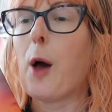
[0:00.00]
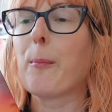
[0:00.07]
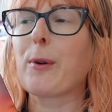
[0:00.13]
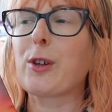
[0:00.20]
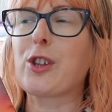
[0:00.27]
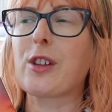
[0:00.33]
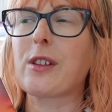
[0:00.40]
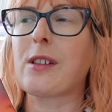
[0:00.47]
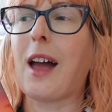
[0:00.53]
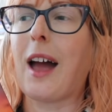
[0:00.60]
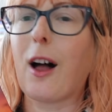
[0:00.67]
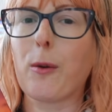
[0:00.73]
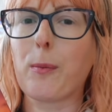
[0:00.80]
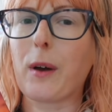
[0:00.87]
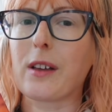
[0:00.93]
But she doesn't
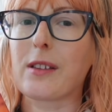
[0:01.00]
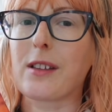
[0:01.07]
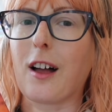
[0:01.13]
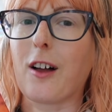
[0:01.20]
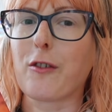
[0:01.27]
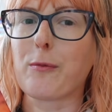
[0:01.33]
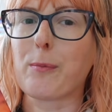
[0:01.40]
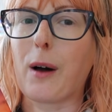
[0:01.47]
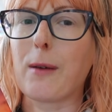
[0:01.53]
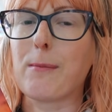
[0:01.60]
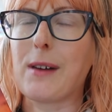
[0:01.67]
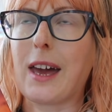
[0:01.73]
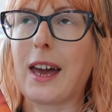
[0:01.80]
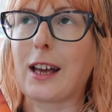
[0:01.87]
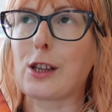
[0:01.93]
help herself by
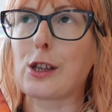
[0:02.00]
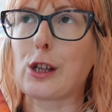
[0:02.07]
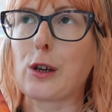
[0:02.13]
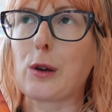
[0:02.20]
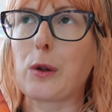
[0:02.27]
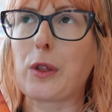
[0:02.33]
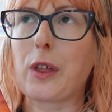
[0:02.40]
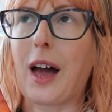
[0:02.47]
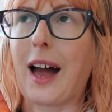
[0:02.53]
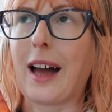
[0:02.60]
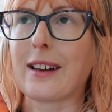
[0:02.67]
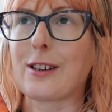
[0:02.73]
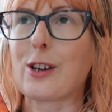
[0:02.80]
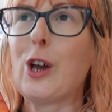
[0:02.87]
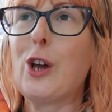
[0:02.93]
being a sleuth
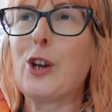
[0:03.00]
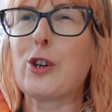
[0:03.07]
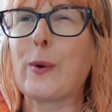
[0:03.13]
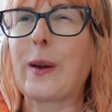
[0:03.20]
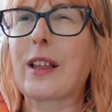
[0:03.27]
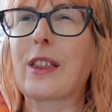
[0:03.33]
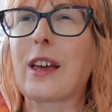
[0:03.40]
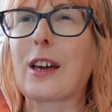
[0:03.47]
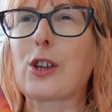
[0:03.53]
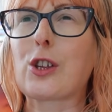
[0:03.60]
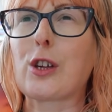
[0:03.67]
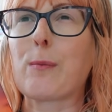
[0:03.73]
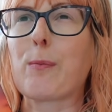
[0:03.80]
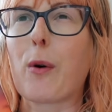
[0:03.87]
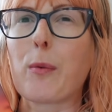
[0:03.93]
and doing things
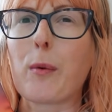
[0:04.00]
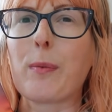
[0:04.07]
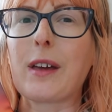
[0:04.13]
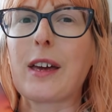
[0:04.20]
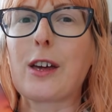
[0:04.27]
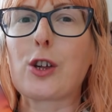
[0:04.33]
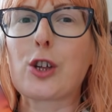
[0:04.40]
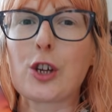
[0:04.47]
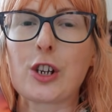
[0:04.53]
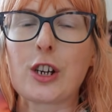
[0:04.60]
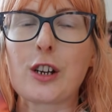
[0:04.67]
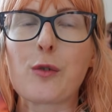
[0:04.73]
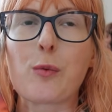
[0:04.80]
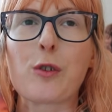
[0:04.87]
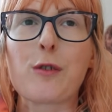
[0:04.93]
she probably
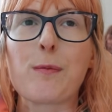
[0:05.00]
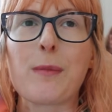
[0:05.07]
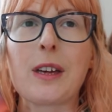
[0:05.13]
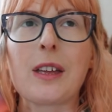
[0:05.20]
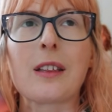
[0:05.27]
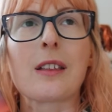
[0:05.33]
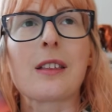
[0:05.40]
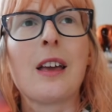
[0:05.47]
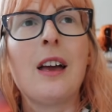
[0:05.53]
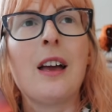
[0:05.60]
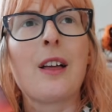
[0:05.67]
shouldn't, which means